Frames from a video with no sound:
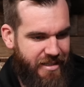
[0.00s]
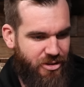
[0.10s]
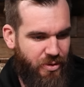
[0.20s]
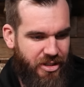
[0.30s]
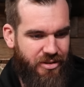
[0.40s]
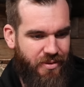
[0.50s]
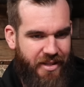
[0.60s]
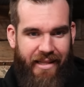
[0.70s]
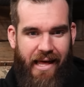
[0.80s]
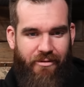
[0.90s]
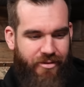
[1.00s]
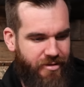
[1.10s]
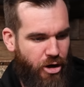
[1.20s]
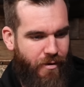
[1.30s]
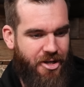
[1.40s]
That's all you're doing there, love.
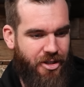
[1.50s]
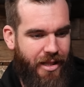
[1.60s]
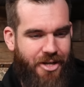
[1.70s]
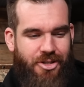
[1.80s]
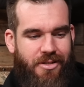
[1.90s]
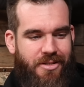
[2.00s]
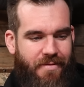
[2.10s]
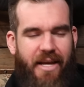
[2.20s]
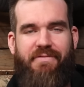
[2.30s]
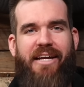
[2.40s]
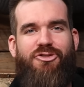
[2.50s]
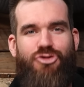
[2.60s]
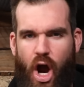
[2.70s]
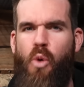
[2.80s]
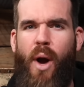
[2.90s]
Congratulations. You've done
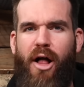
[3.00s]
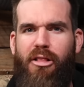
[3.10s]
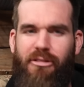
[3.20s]
so well.